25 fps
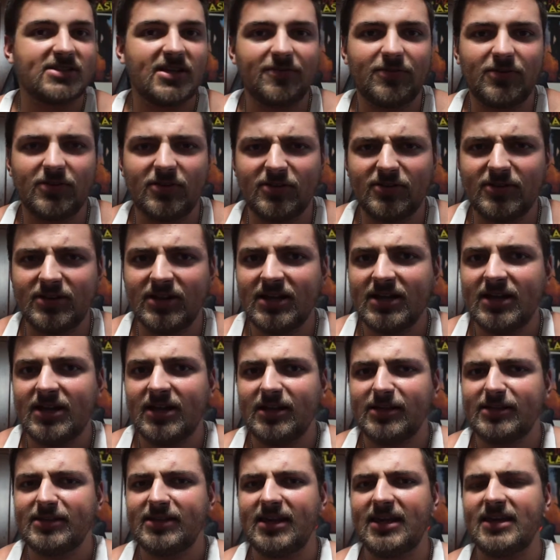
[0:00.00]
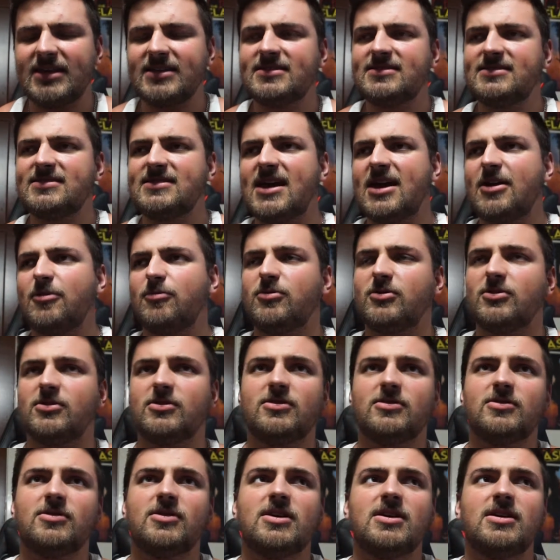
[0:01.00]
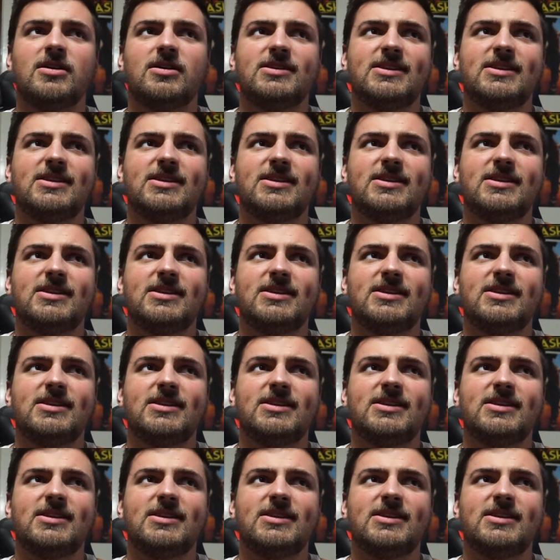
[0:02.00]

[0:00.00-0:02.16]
I've heard kids that were,